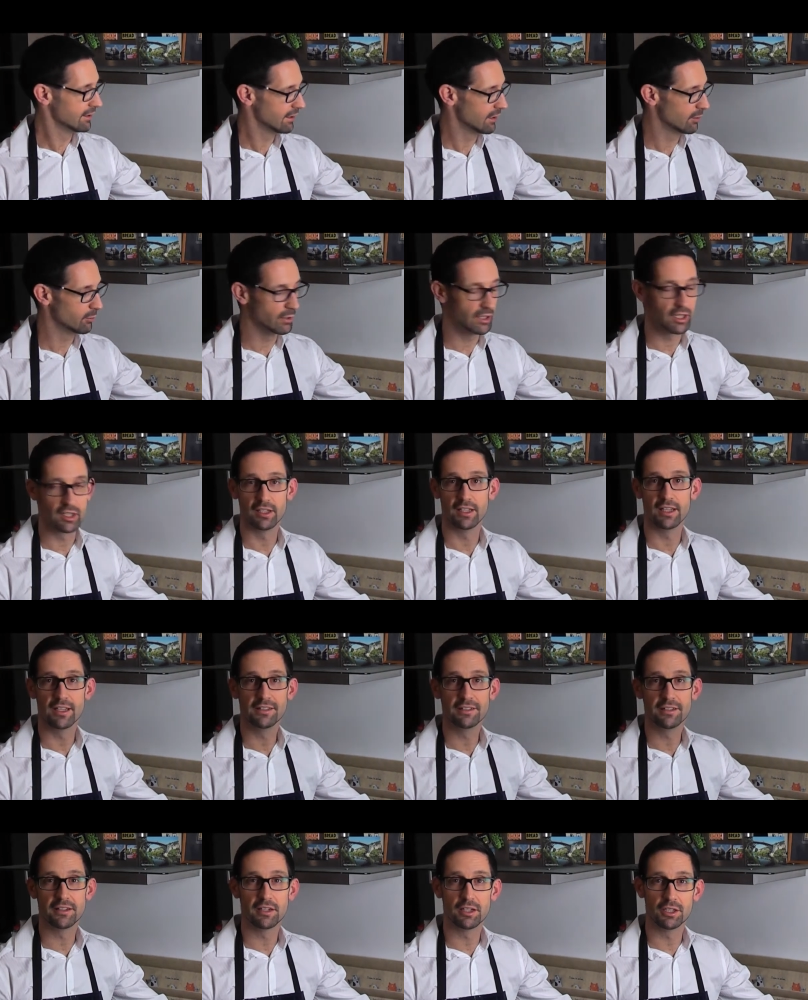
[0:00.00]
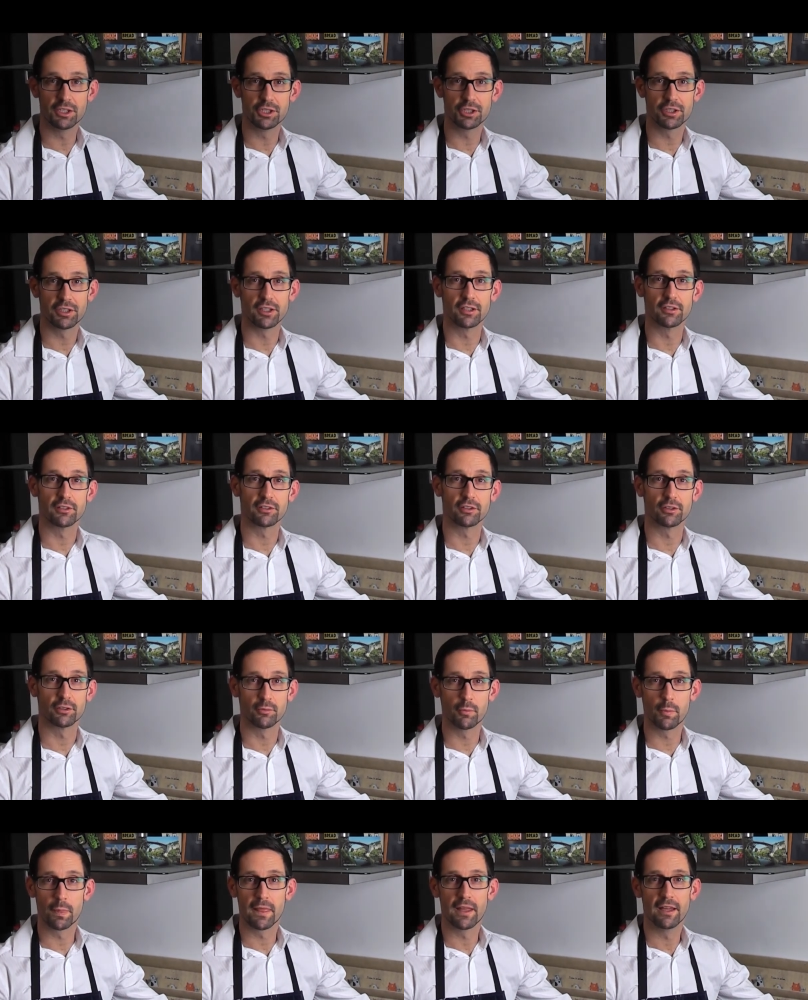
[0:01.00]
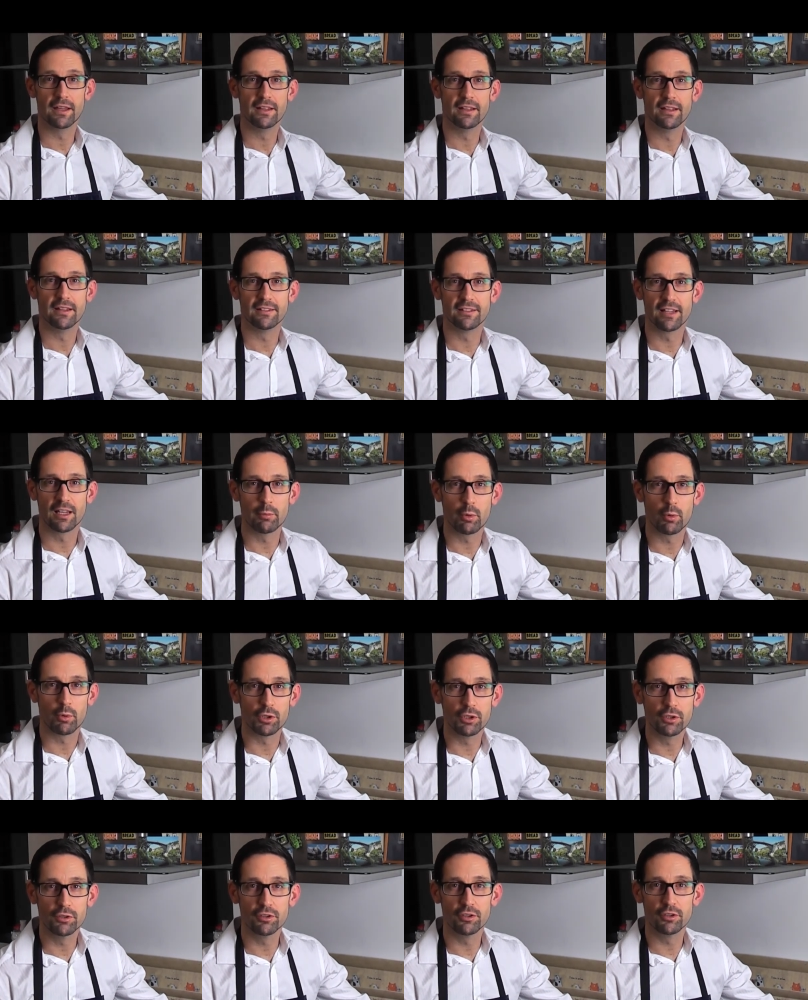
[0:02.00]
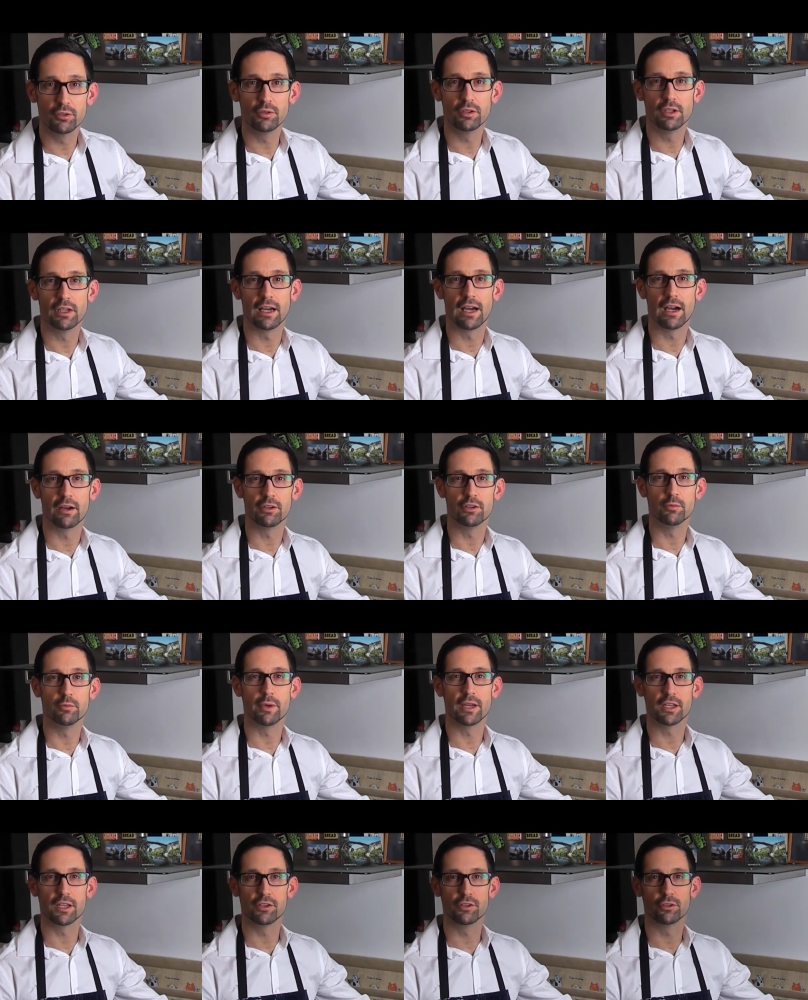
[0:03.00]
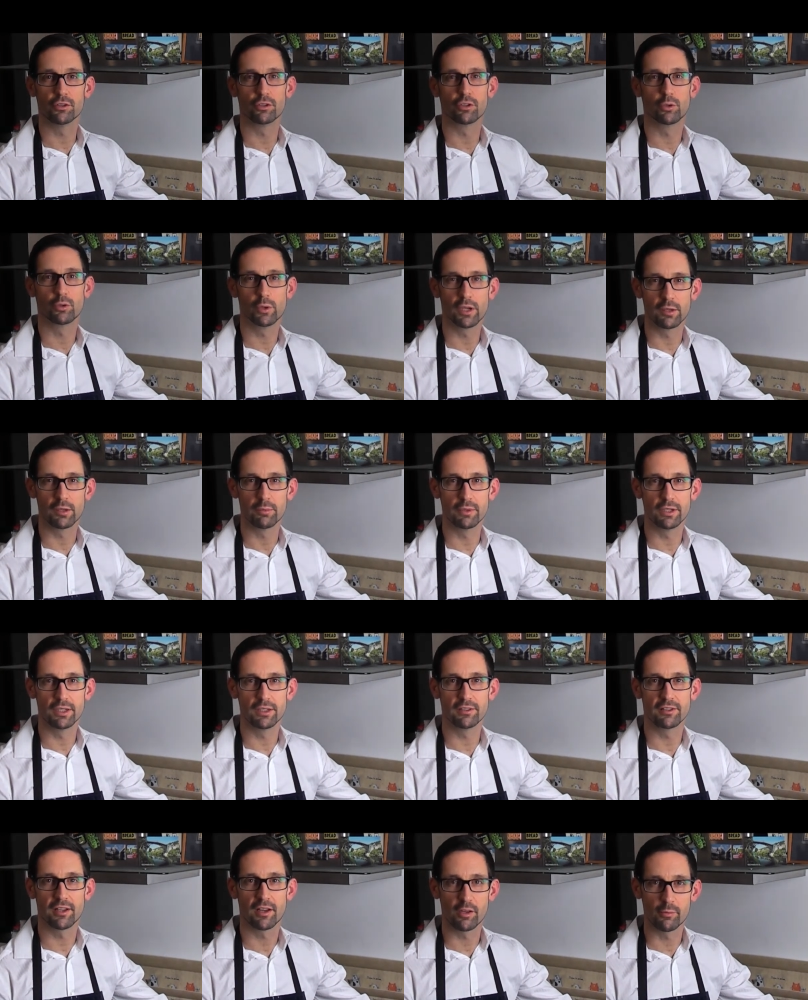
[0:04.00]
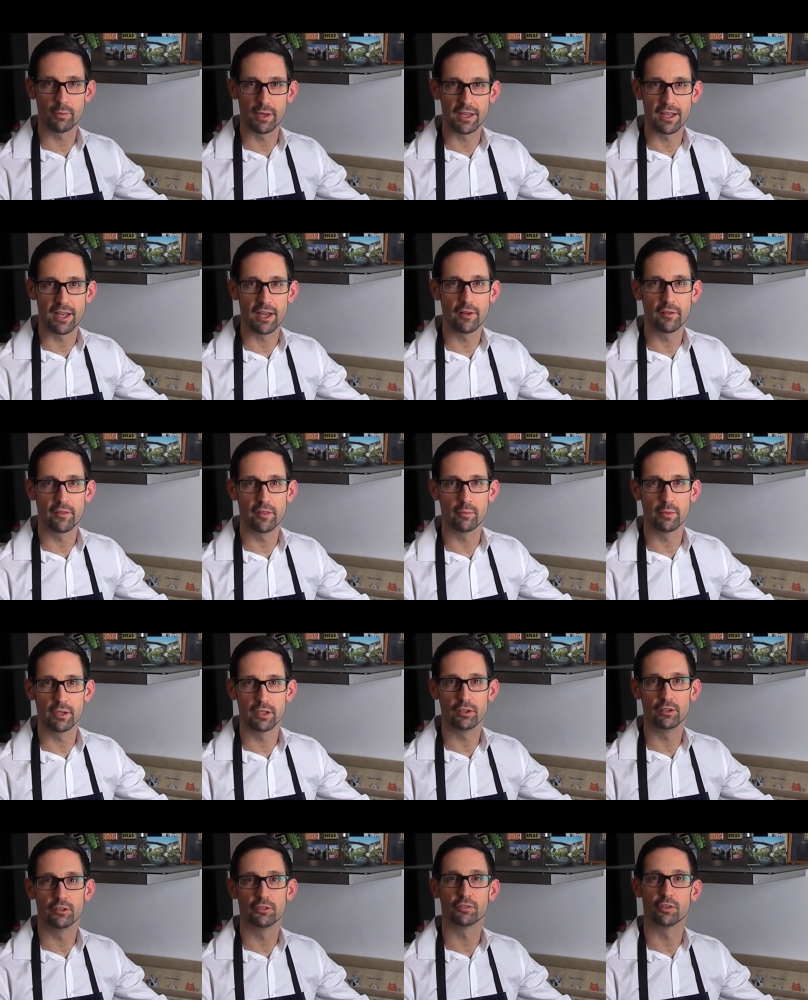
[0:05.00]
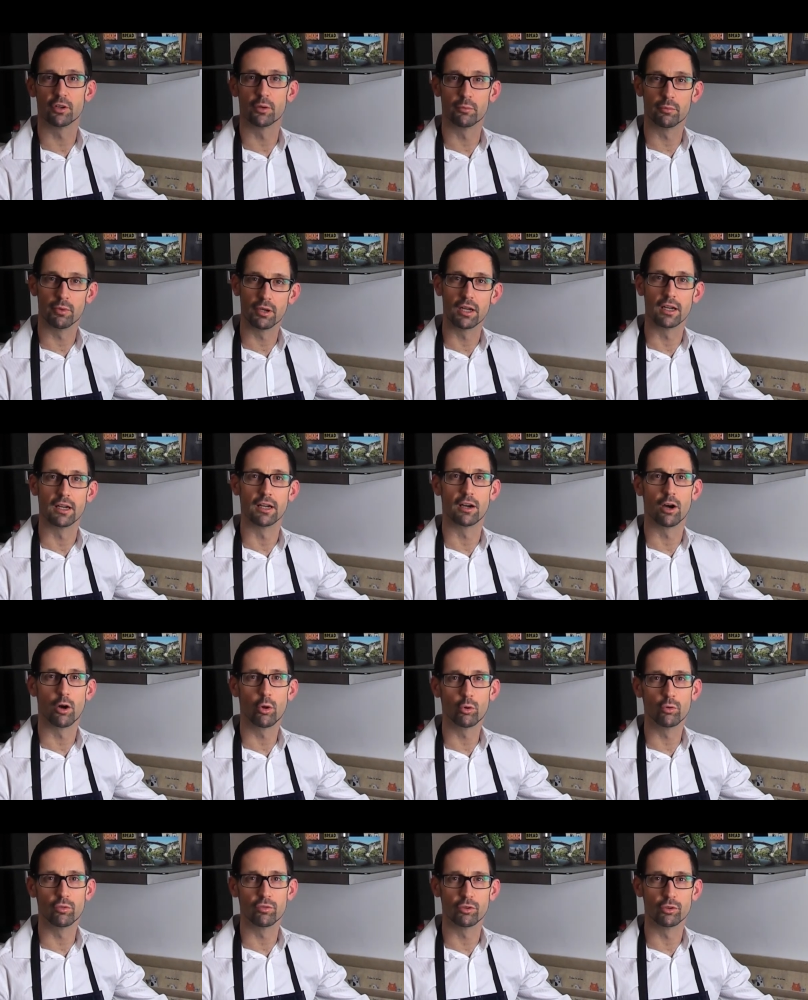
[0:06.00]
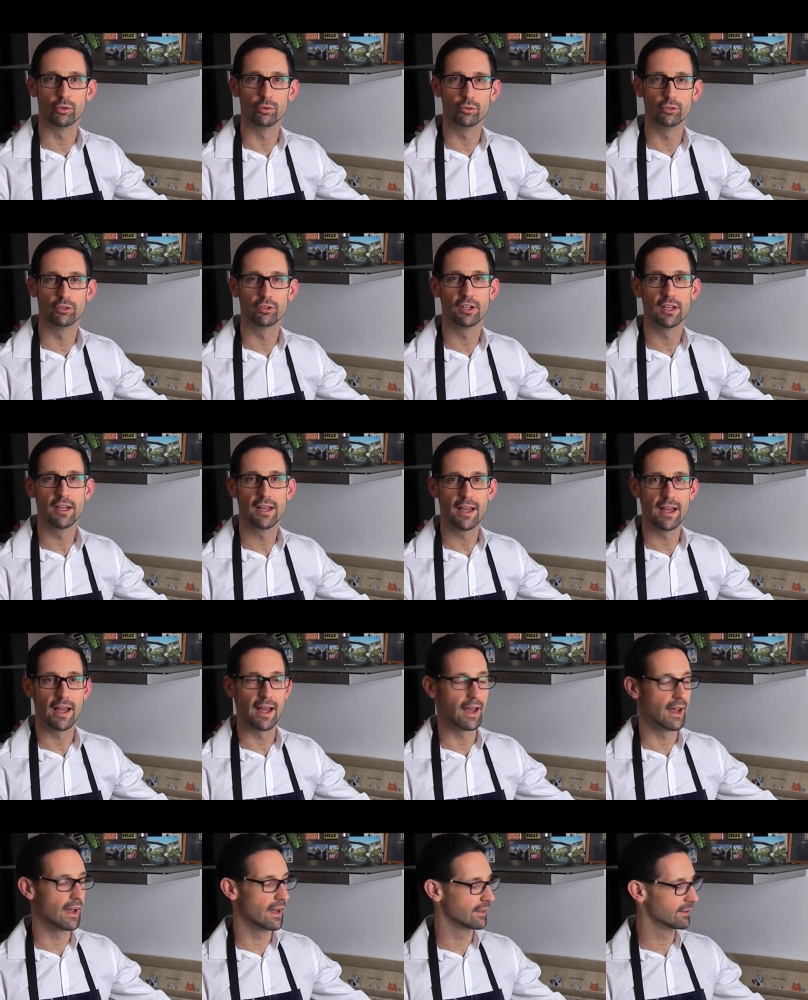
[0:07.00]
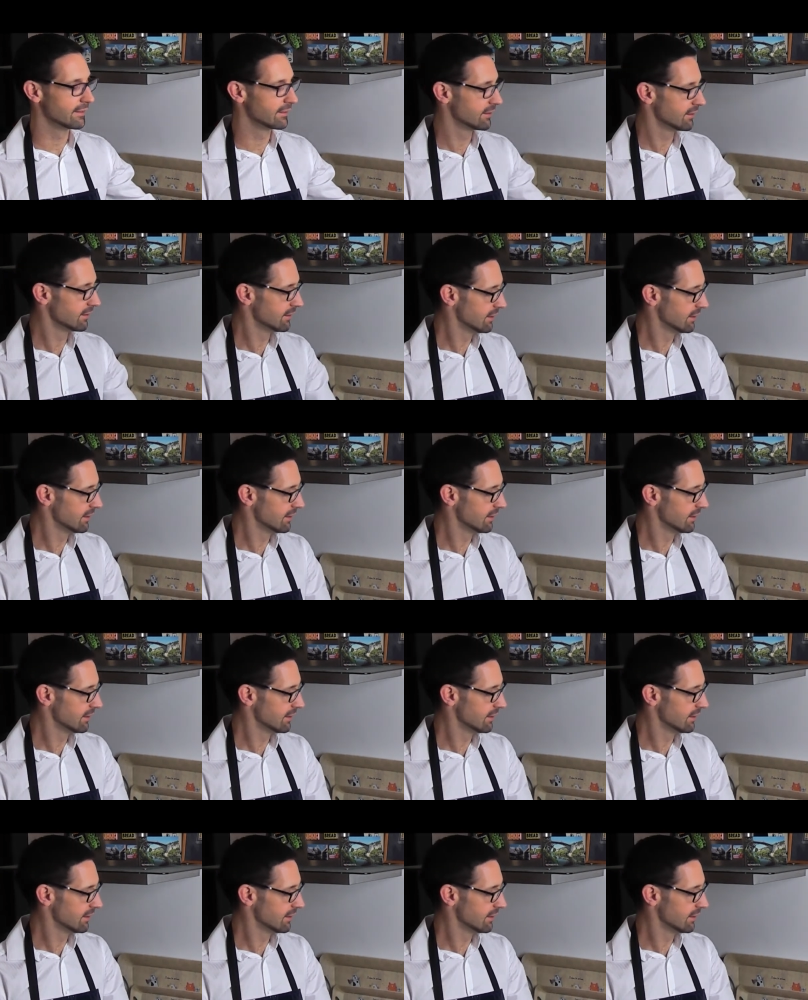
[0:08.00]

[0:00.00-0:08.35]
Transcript: and we can eat it and enjoy it. So tell me what you do, how you make your quick meals, how you make healthy meals from whole foods, and